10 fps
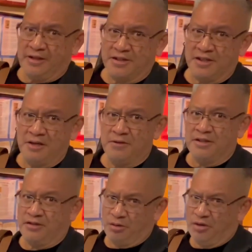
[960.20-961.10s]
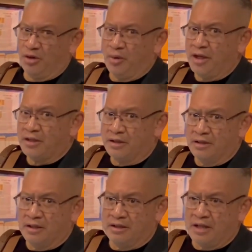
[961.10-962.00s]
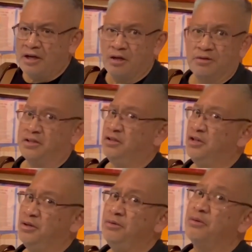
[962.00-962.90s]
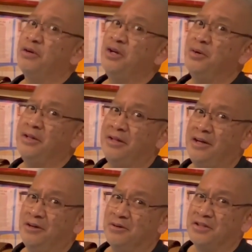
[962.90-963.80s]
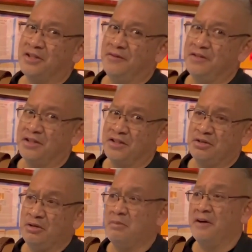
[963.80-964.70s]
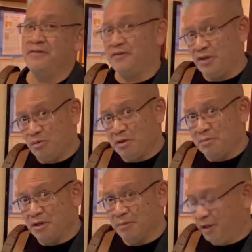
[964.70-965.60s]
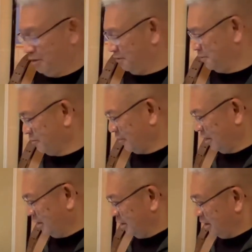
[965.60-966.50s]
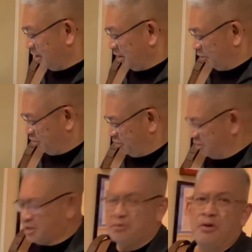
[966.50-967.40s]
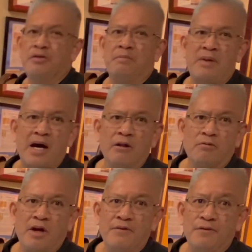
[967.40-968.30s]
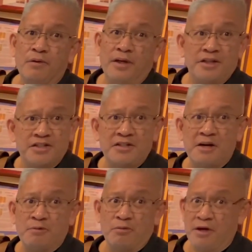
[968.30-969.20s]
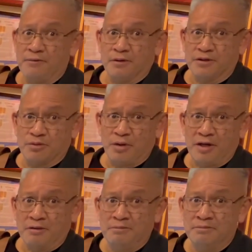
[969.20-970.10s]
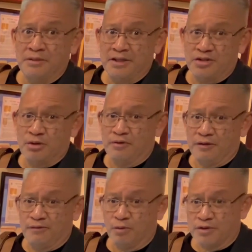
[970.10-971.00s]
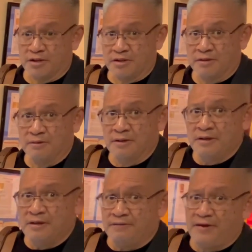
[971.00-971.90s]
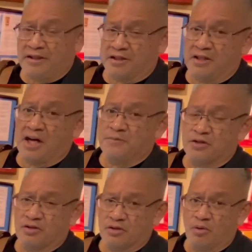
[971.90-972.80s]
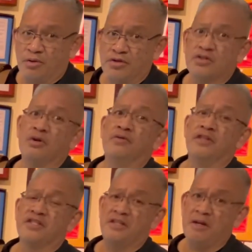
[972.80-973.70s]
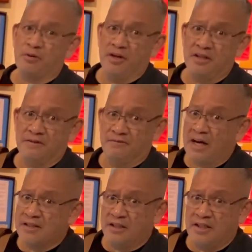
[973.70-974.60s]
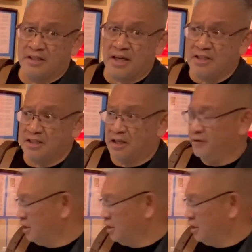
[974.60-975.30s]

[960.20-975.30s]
the same as 308 NATO? Says no, 308 NATO is 7.62 by 51 millimeter. It was used as both a battle rifle and a sniper rifle as well by the Soviet forces. In fact, the top scoring Soviet sniper ace, Vasily Zaitsev,